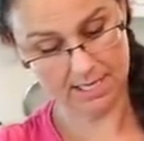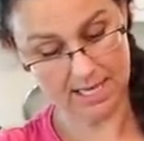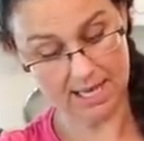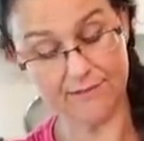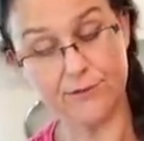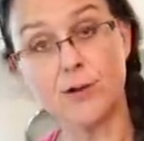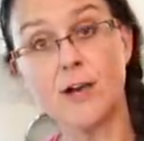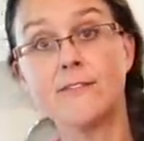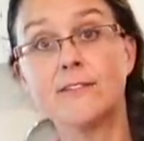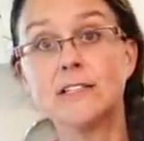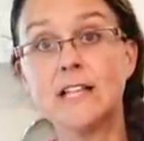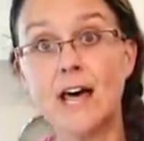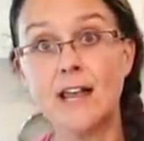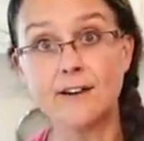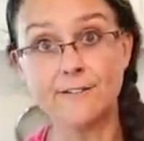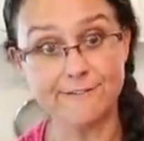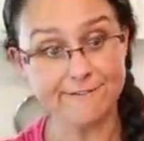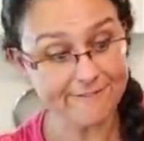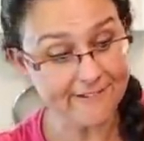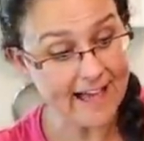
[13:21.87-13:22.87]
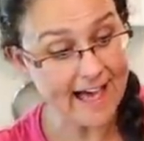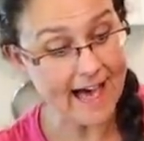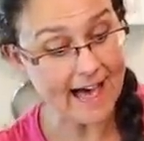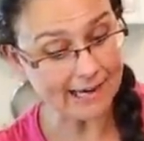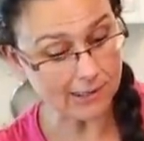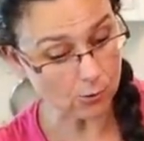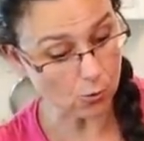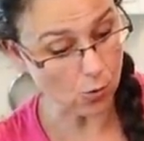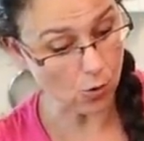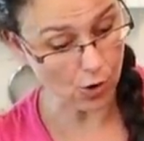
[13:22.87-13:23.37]
If you have a lot of
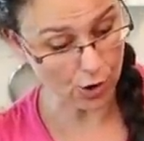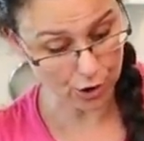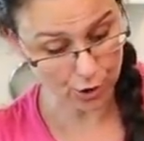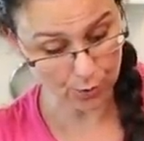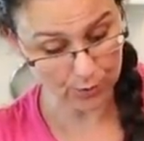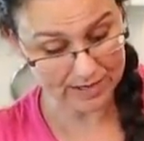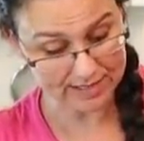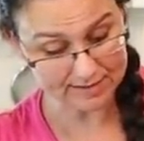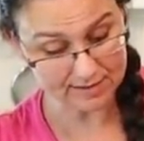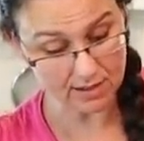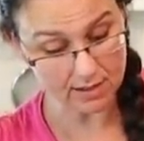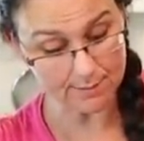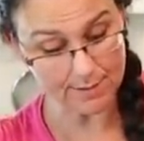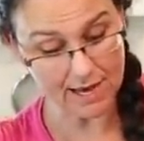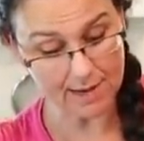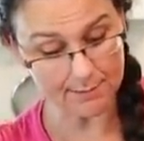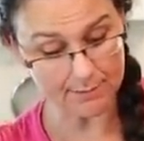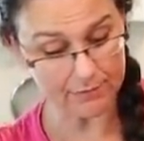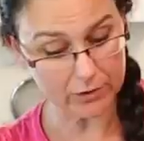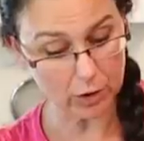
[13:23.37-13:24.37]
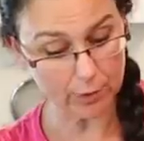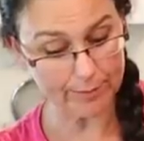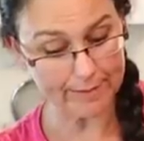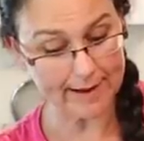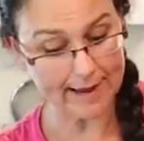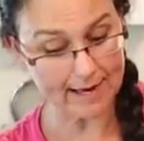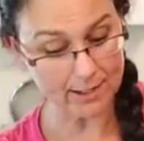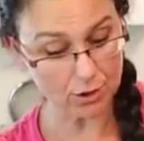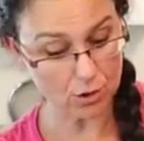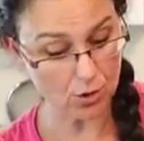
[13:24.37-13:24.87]
fat or grease on the bottom of your
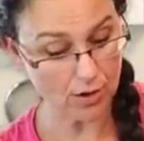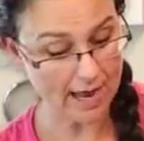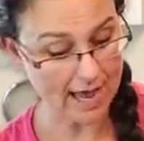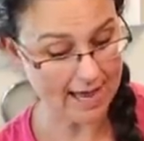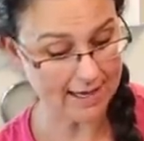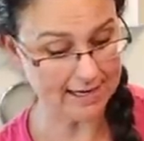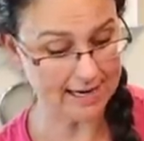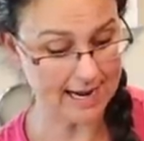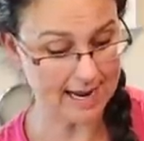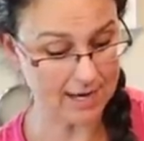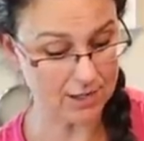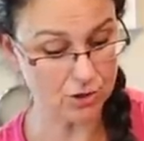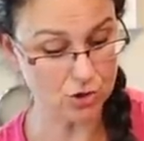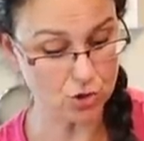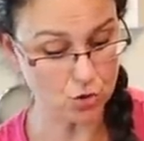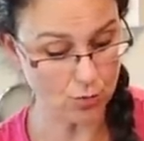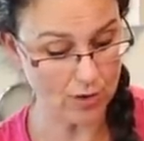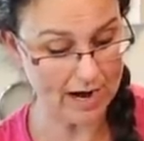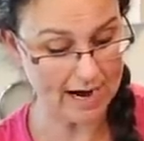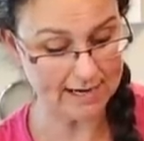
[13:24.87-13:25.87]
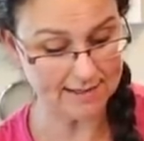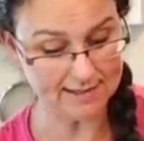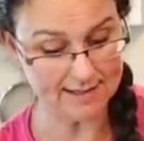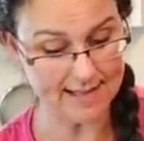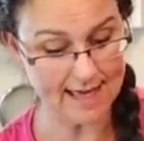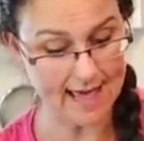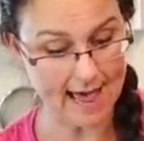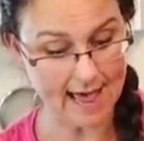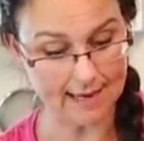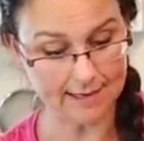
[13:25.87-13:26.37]
pan, go ahead and drain
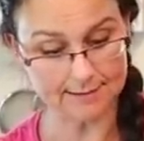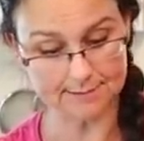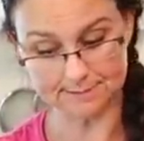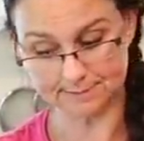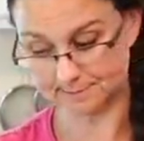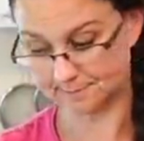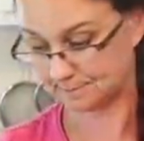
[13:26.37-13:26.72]
that.